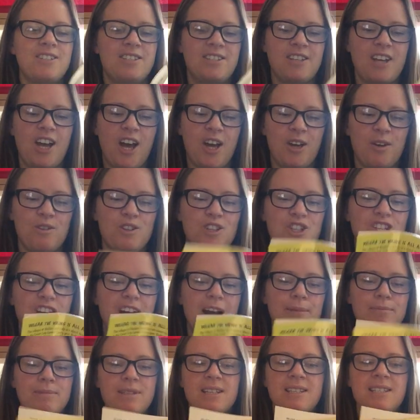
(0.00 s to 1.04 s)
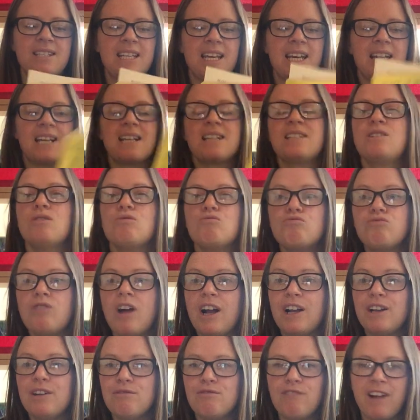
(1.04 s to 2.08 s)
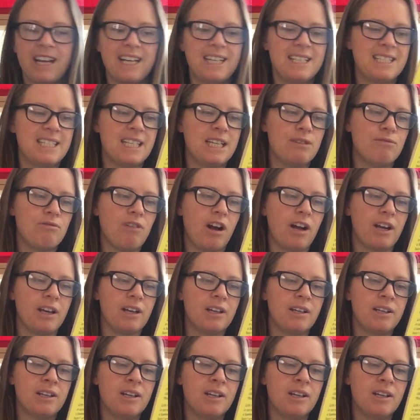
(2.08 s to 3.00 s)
So, Chapter 6, Run Reindeer Run.